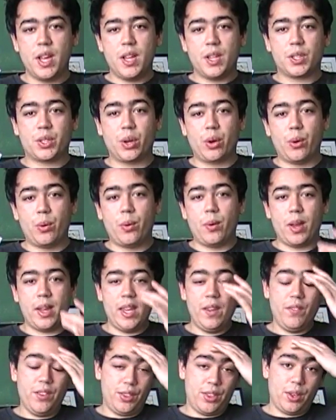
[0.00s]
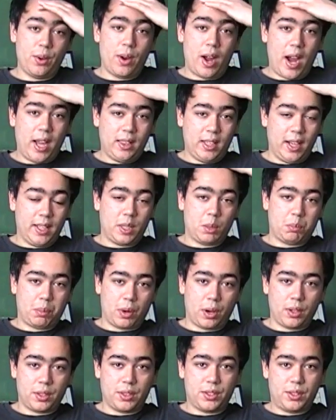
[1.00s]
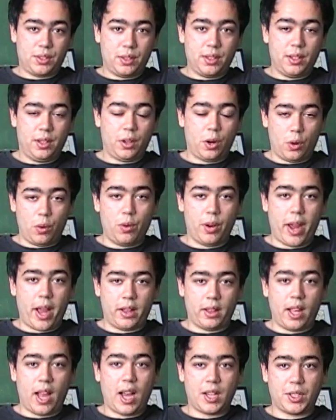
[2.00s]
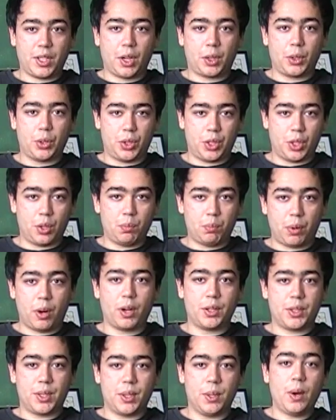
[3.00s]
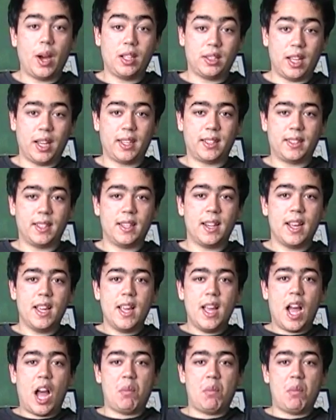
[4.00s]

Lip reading: So even though I liked the part, at Last Exorcism Part 2, I liked it.